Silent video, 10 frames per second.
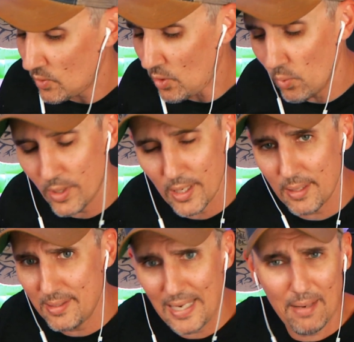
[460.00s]
We're going to
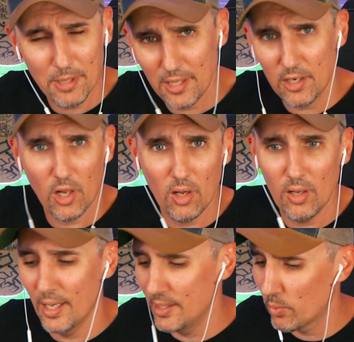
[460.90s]
tabulate it all,
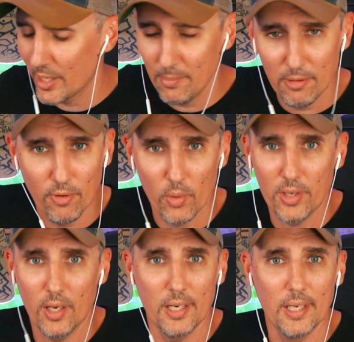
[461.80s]
and then we're going to be voting
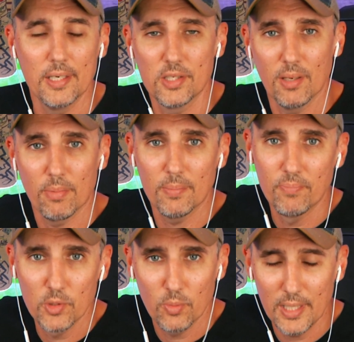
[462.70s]
on it in December.
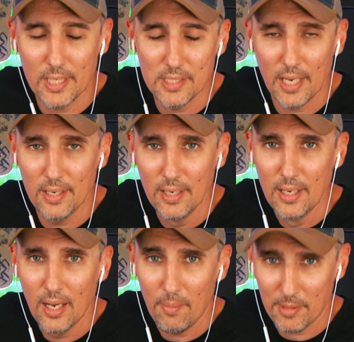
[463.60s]
So with that said,
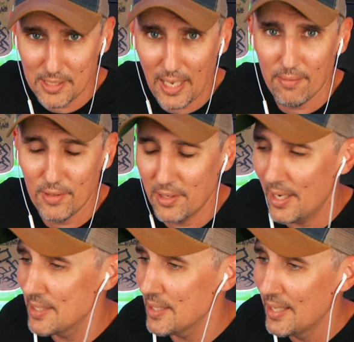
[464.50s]
I'm excited for you guys.